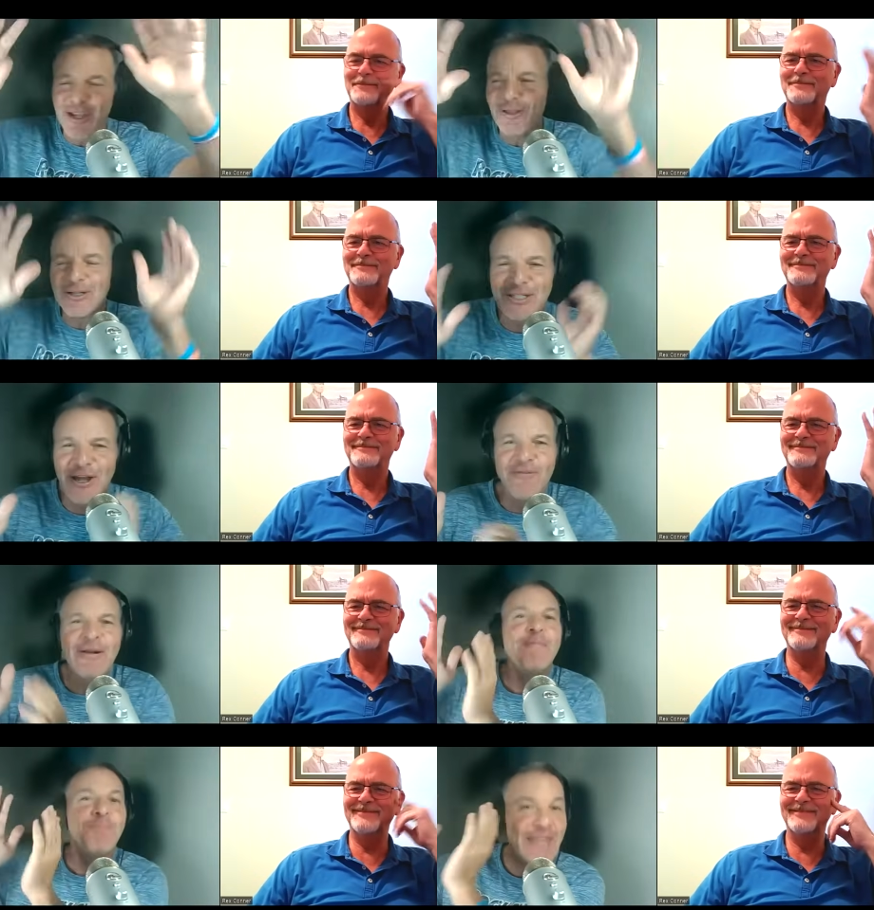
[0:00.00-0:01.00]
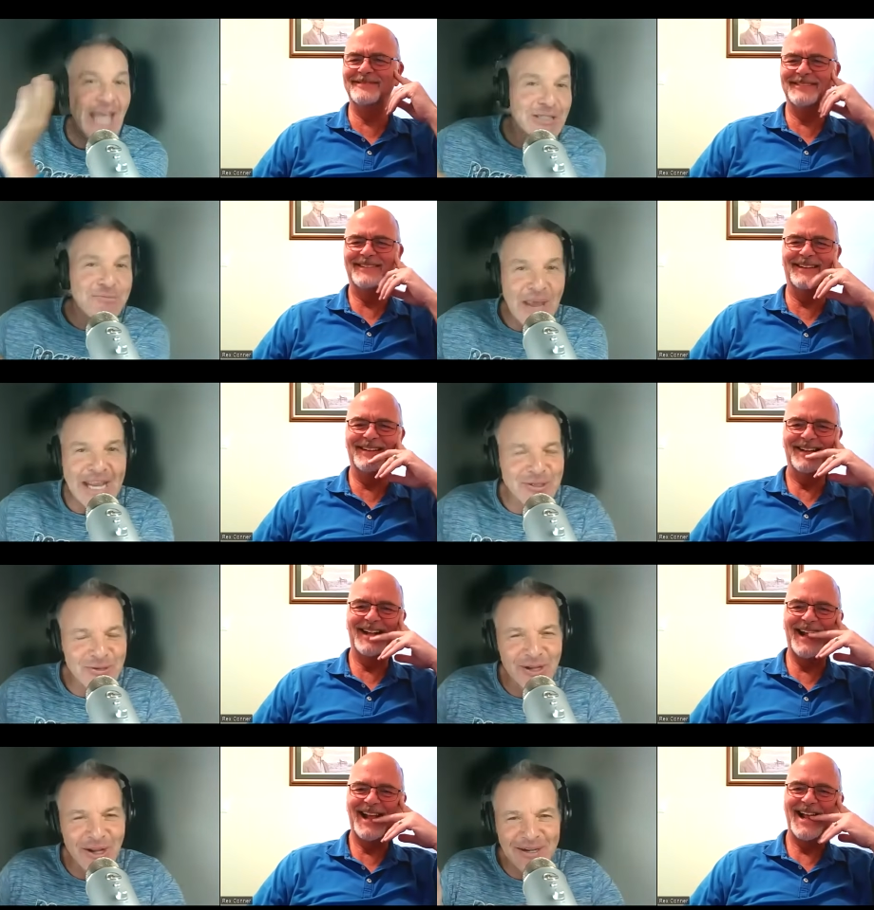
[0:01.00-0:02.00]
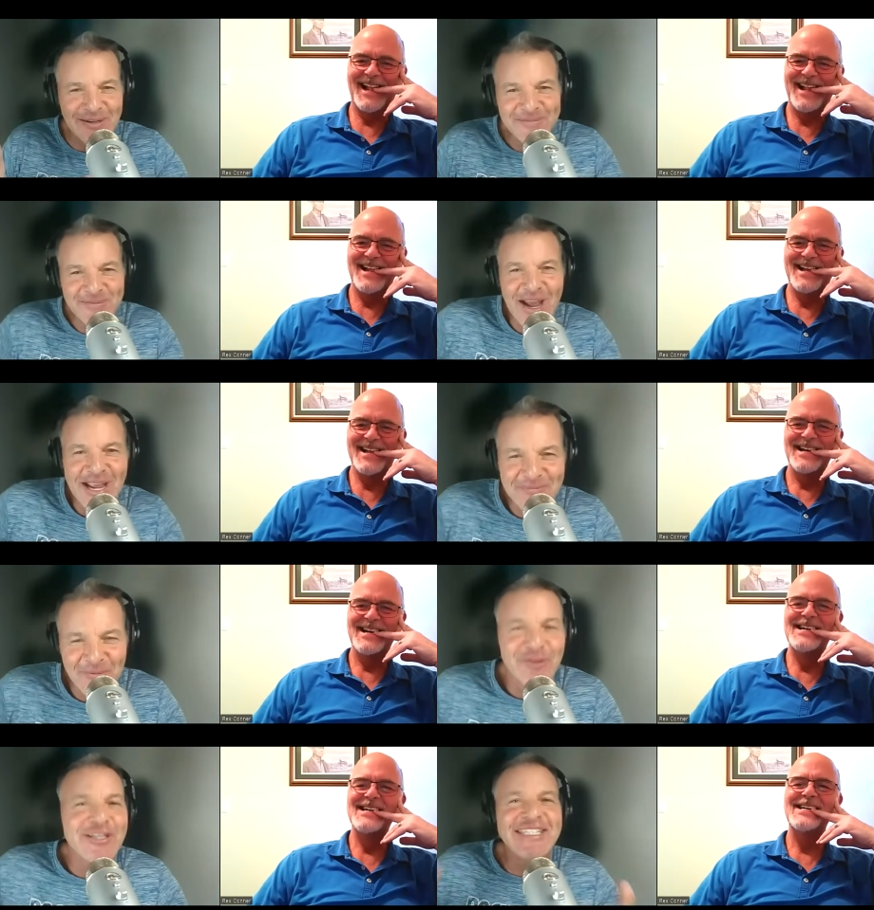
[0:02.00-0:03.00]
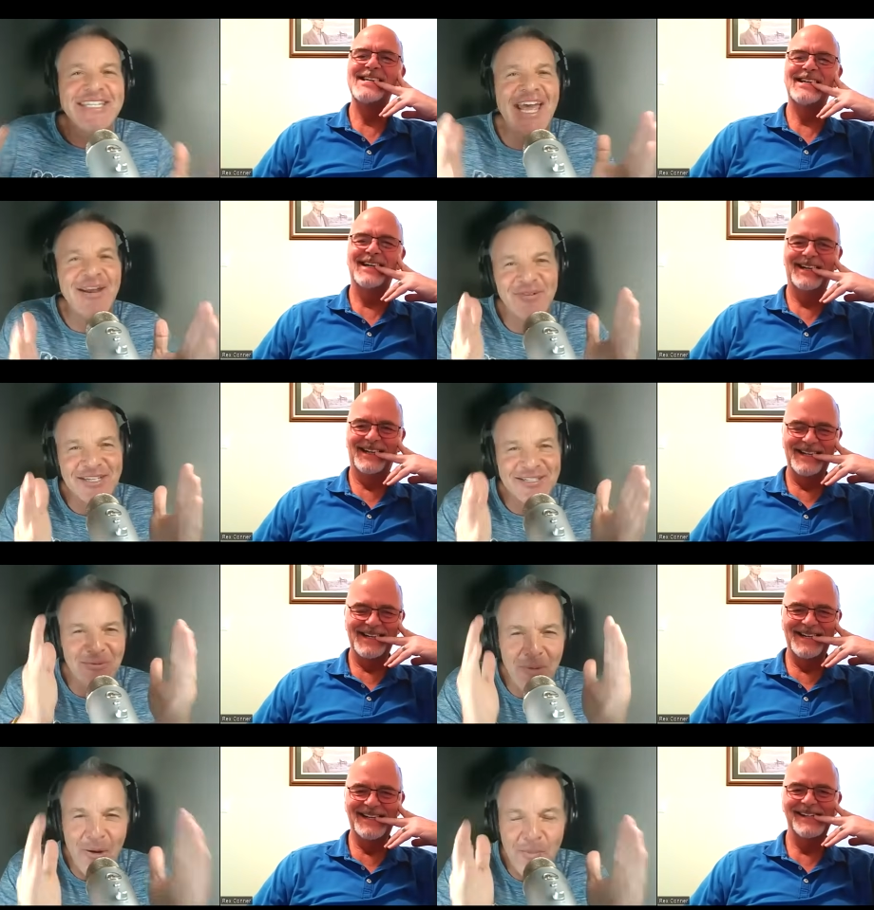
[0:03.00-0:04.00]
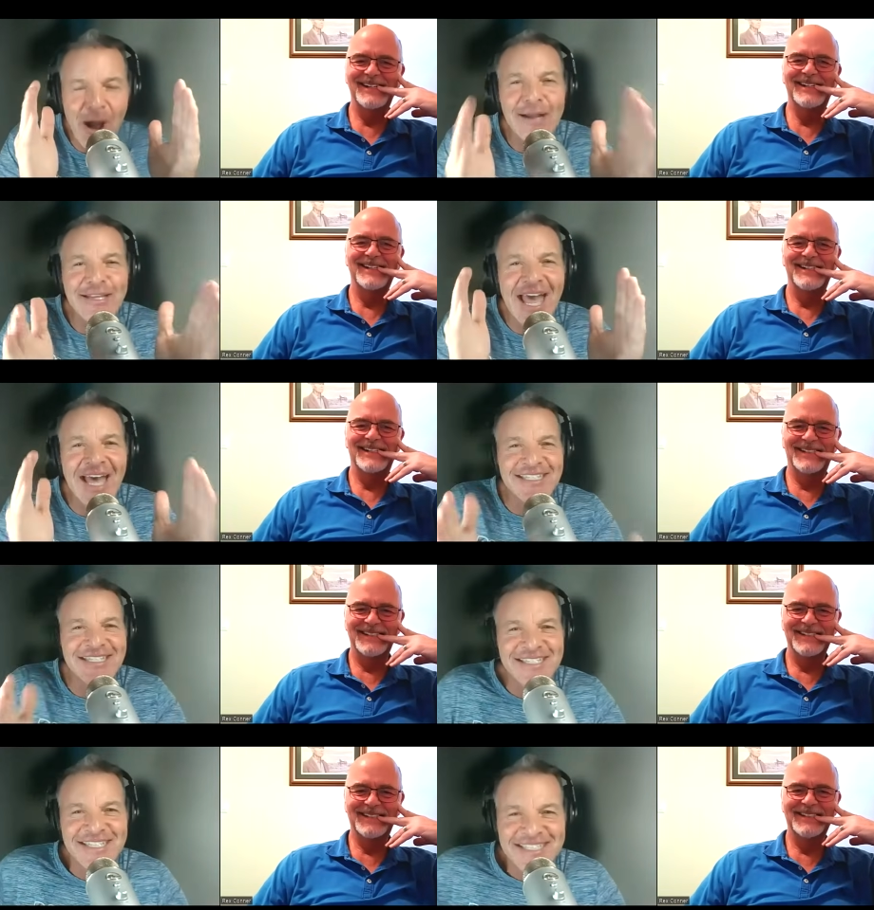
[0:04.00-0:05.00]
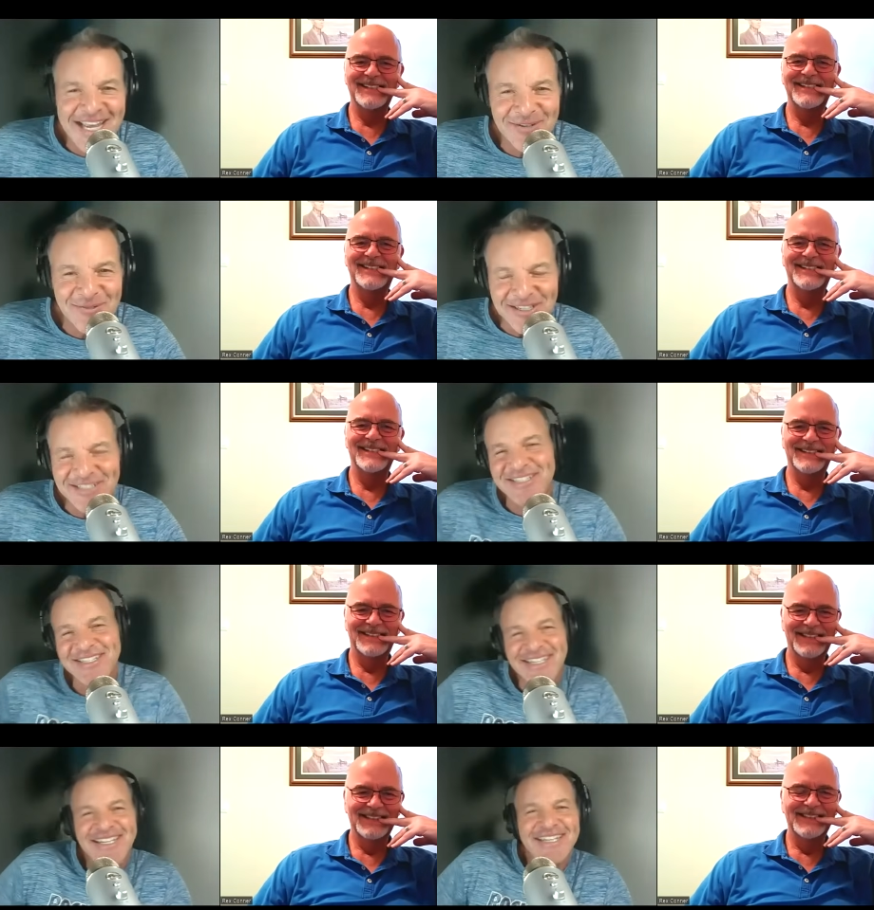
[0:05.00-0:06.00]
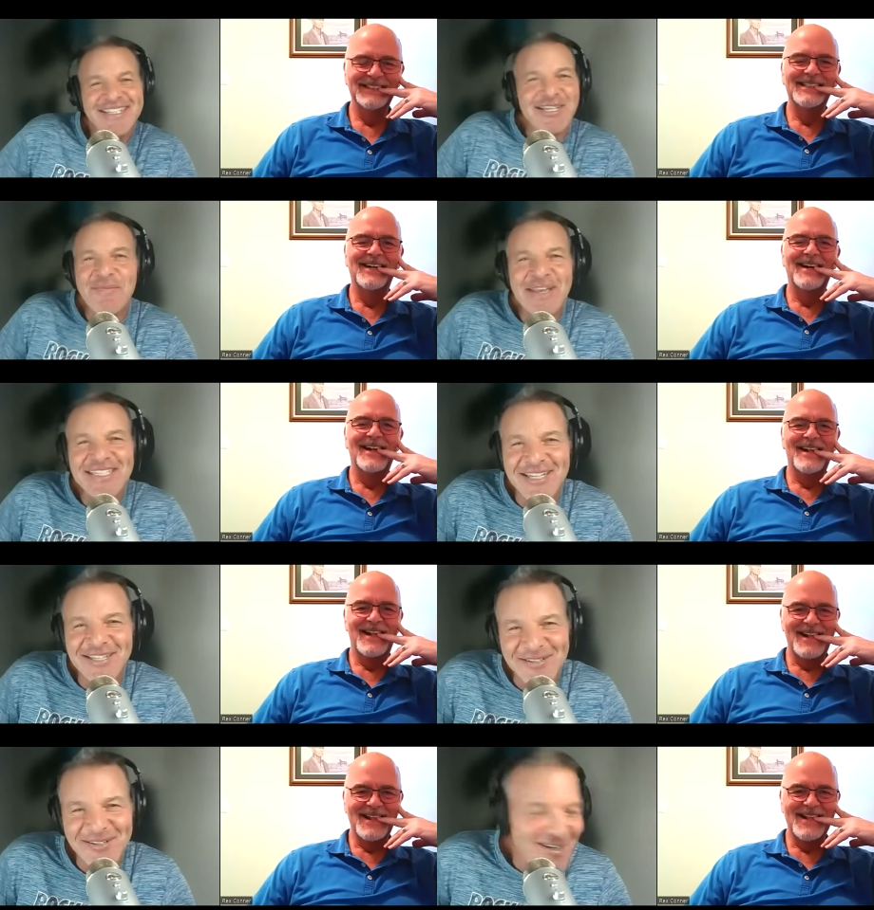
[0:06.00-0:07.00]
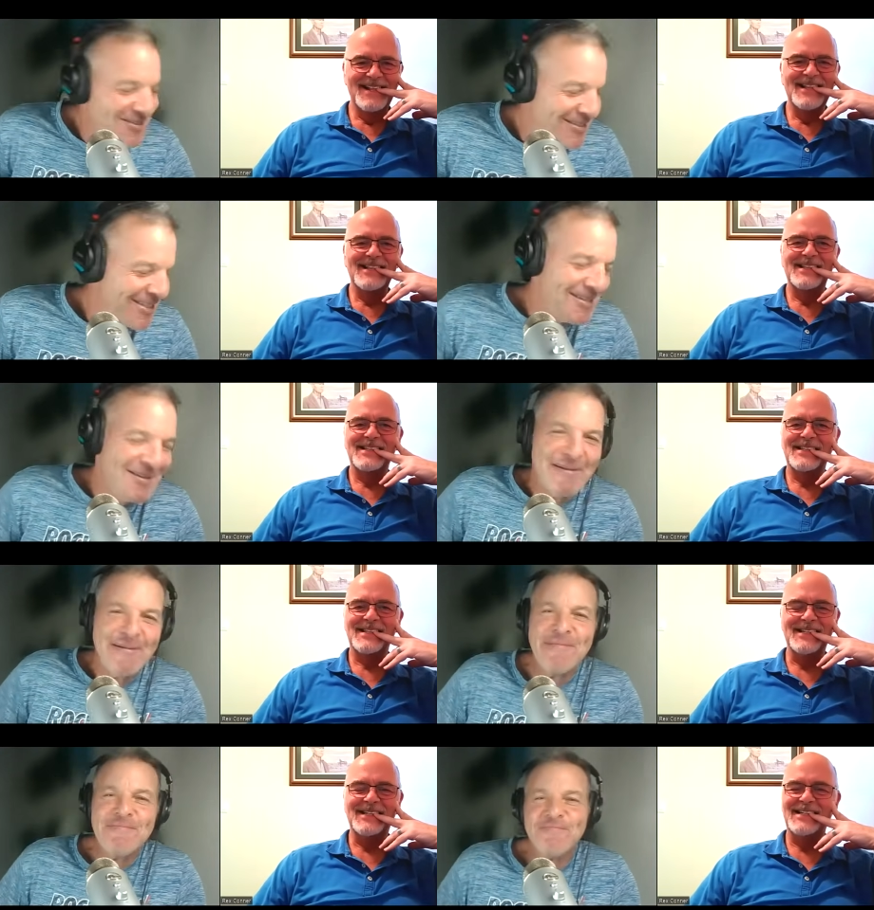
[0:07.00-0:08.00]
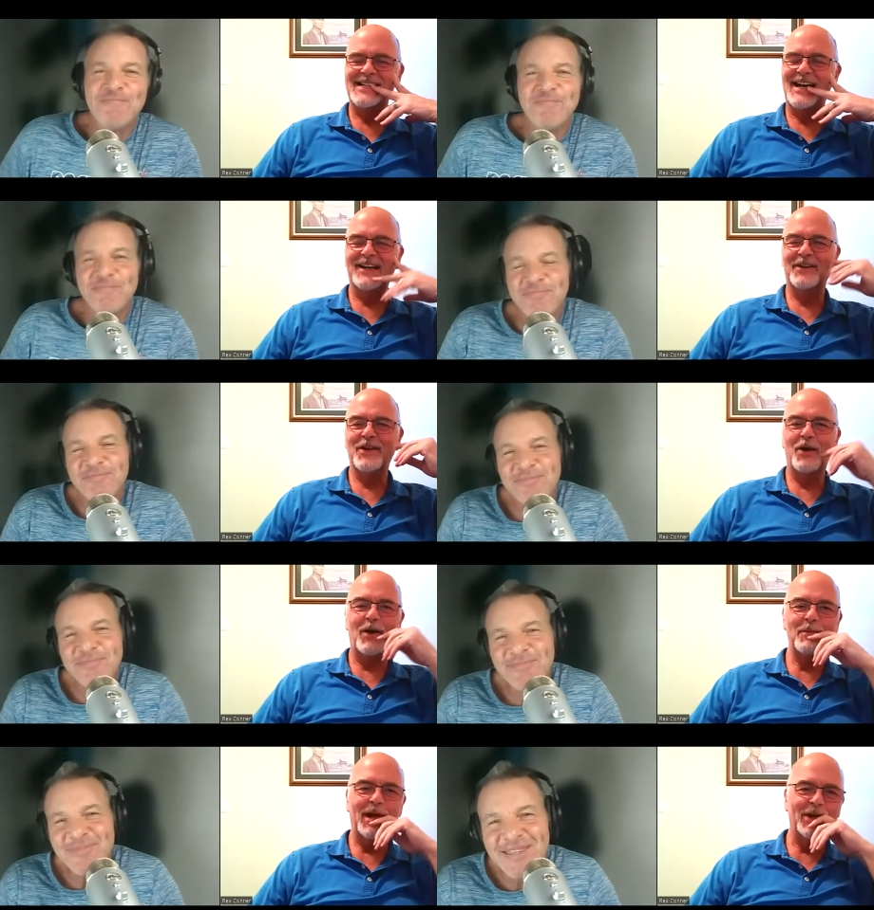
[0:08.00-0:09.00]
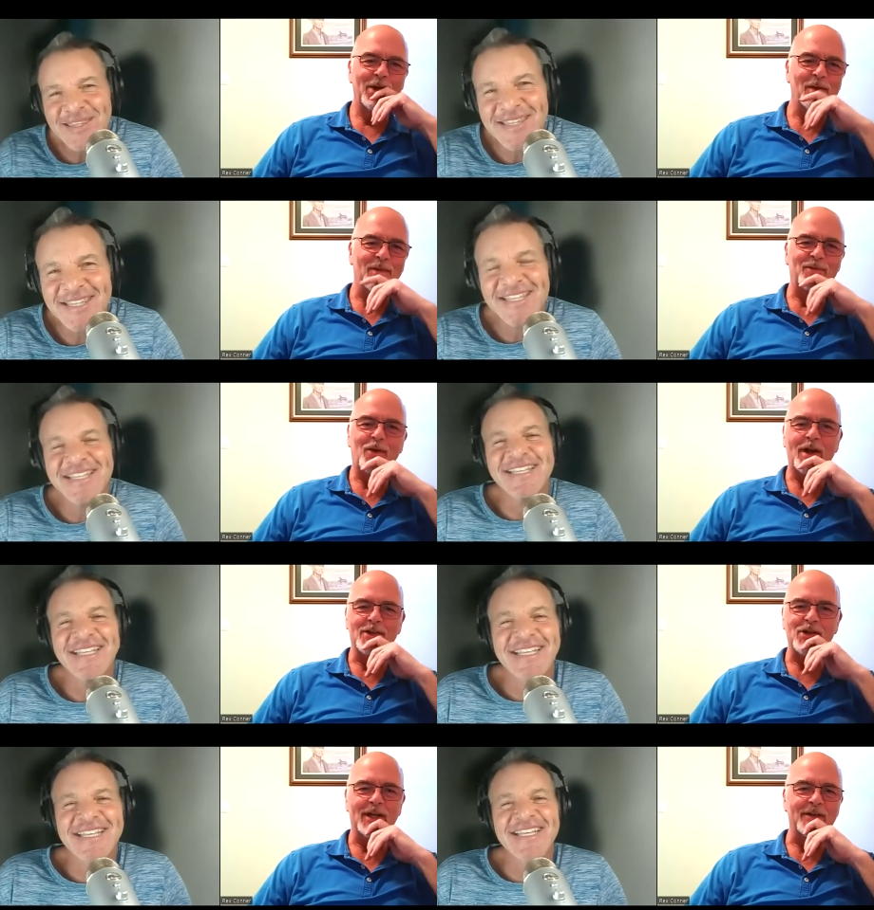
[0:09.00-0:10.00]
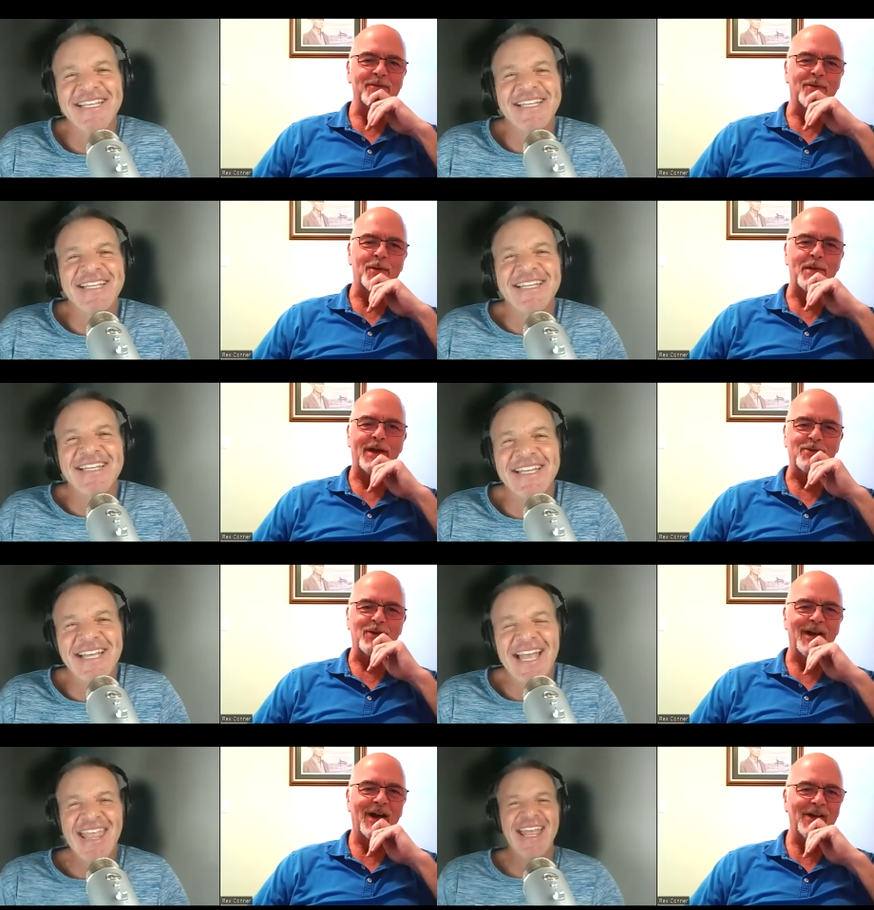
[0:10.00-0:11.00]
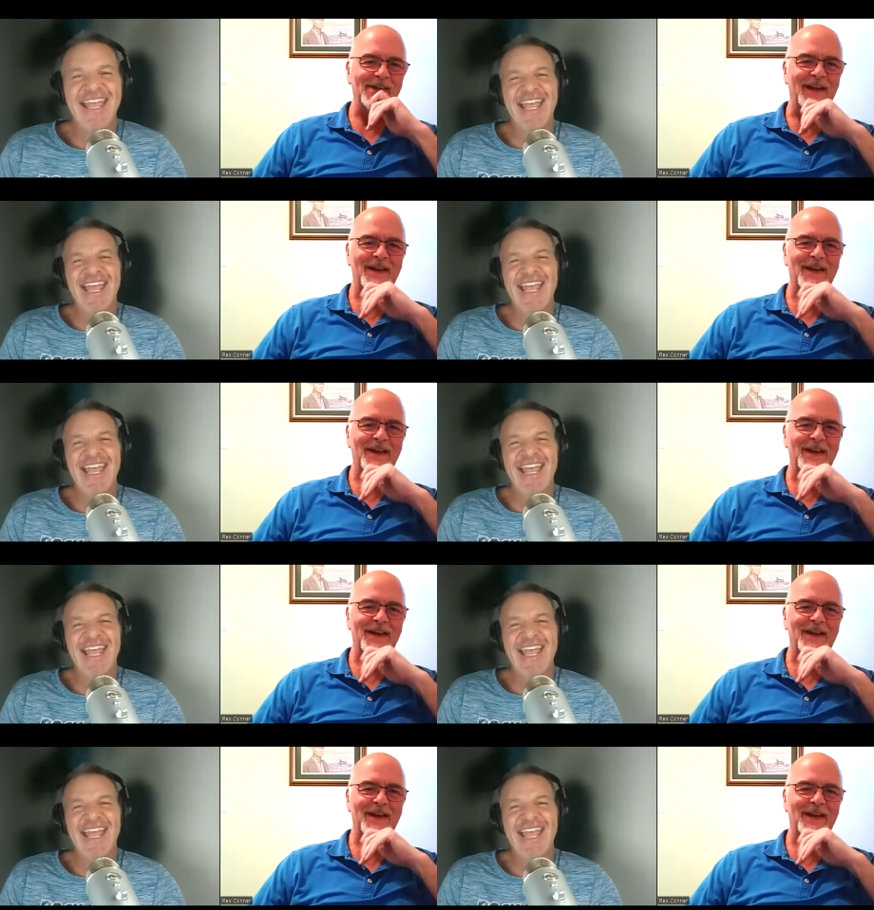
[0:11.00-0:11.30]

Speaker 1: other stuff, that's Patreon, right? We're the sandwich. The podcast is the sandwich.
Speaker 2: Does that make sense or no? I don't know. I might go with fried chicken for Patreon,